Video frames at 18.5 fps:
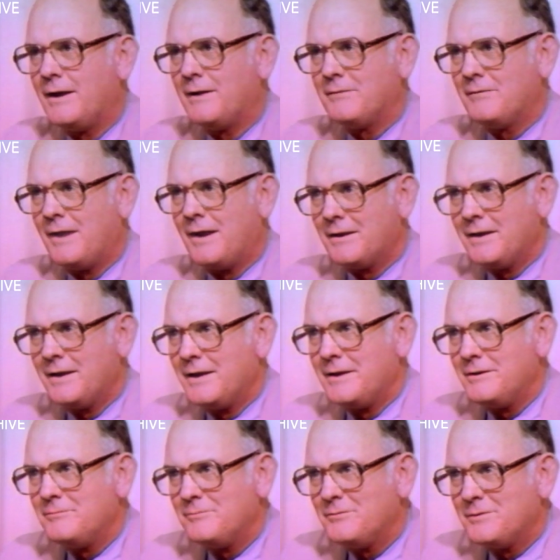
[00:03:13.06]
won't
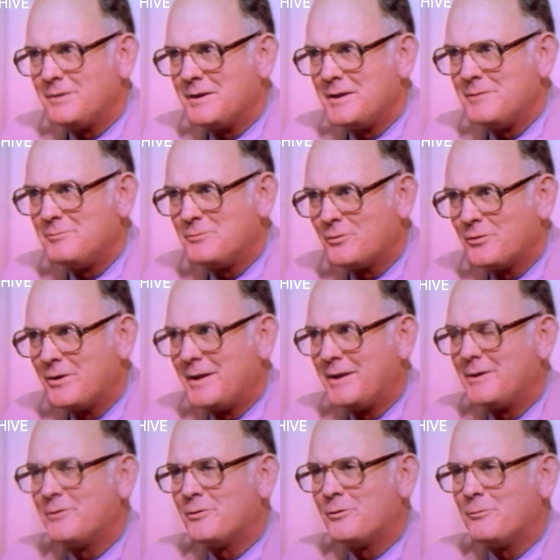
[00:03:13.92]
rule it out for the
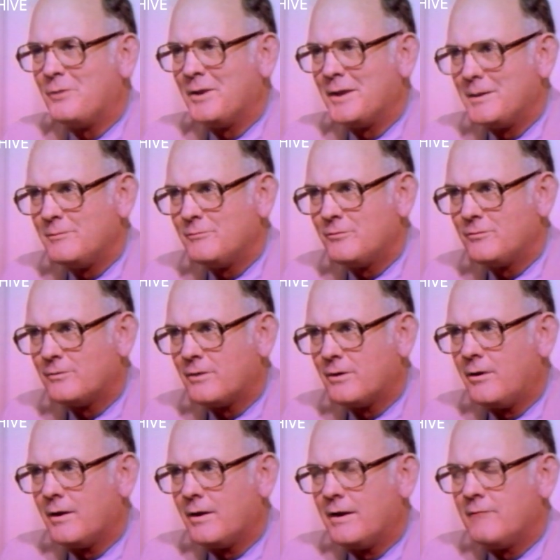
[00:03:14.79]
future.
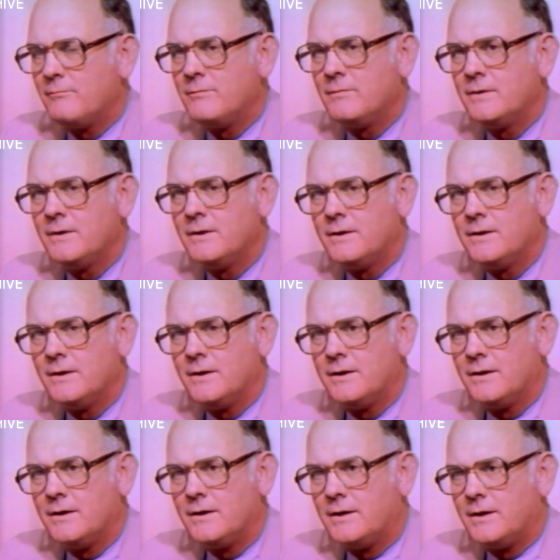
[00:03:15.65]
Another move
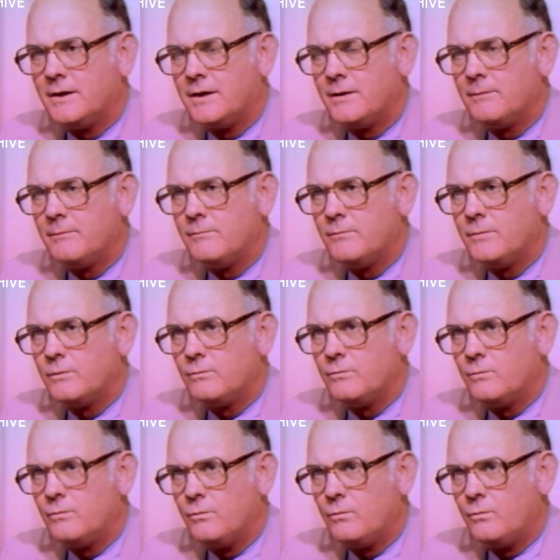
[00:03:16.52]
intended to make the company
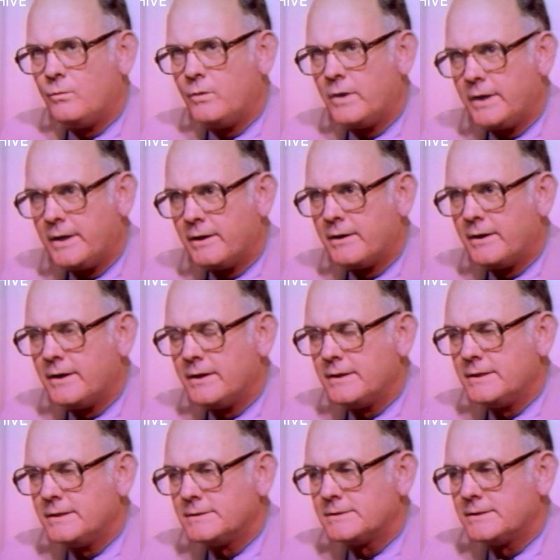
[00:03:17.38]
more efficient
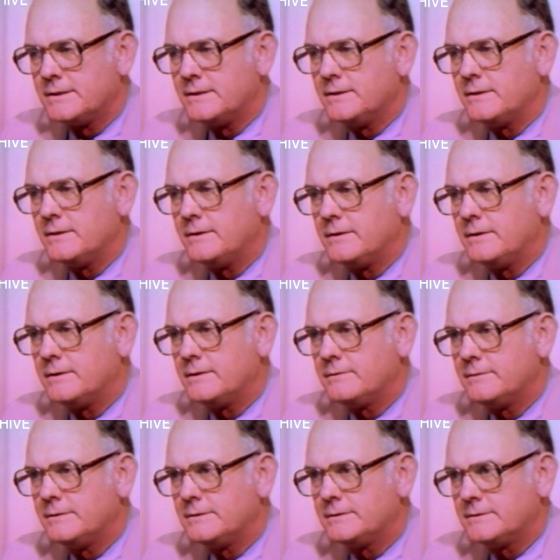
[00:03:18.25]
is to cut the
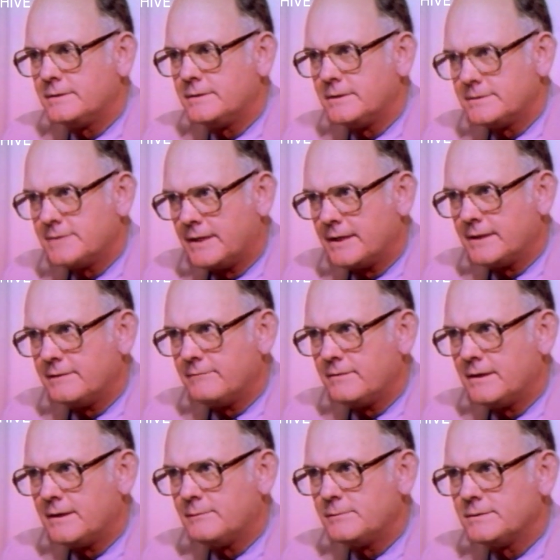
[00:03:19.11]
salaries of the
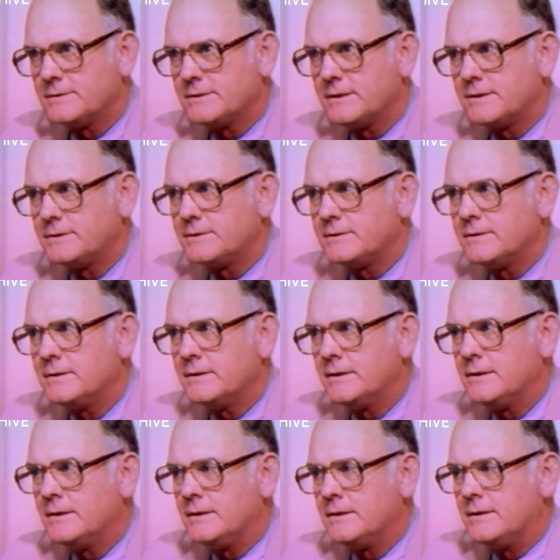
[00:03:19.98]
top executives.